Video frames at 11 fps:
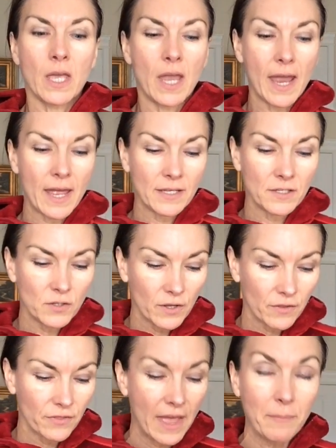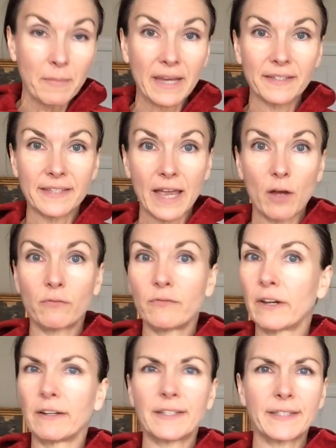And that may sound
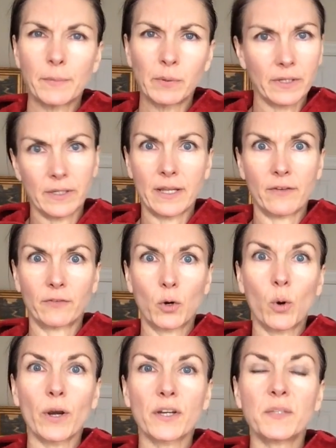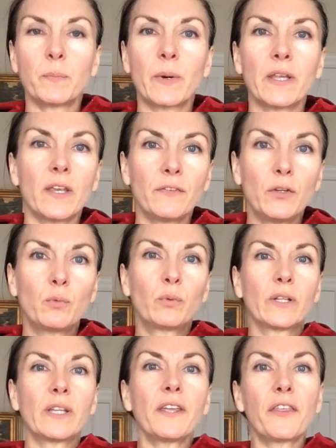very simple, of course, but if you
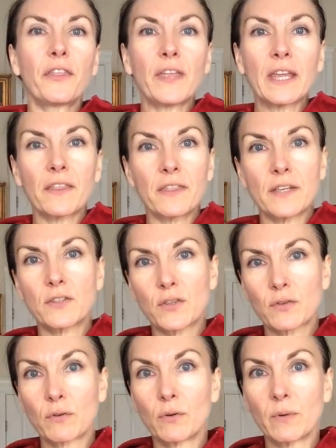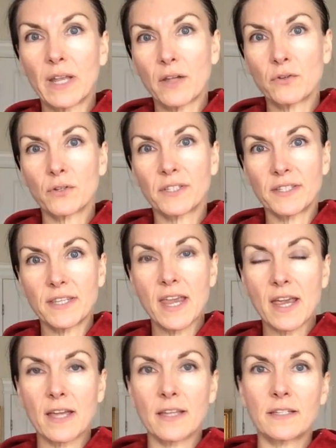really think this through and
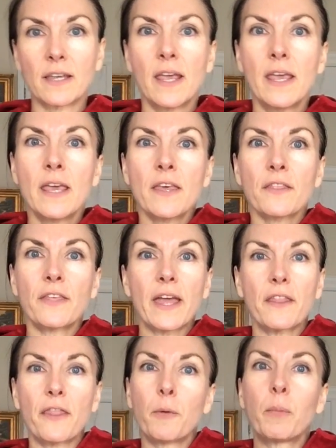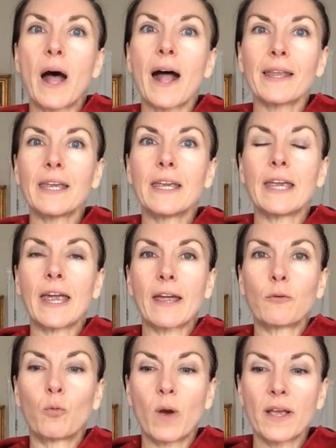understand that the body
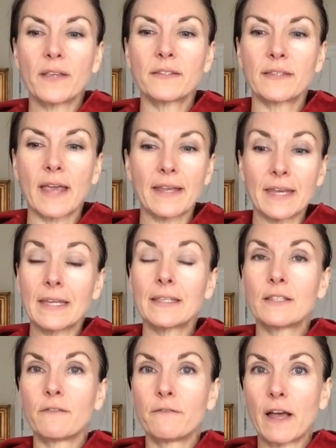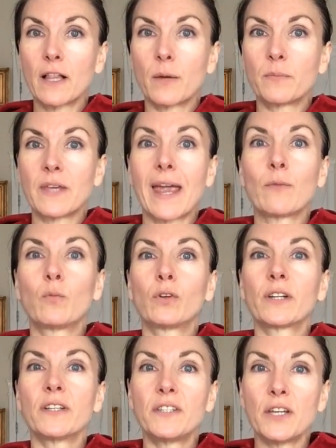was and is developed and
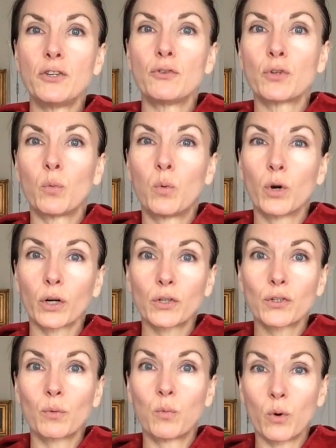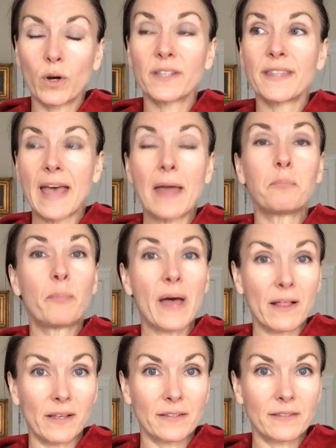will continue to work towards that
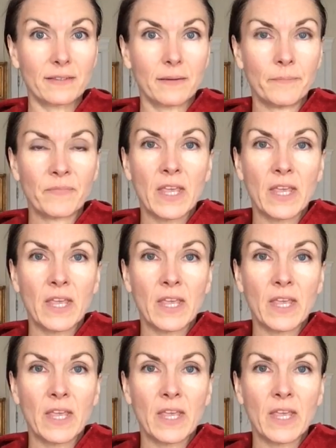balance.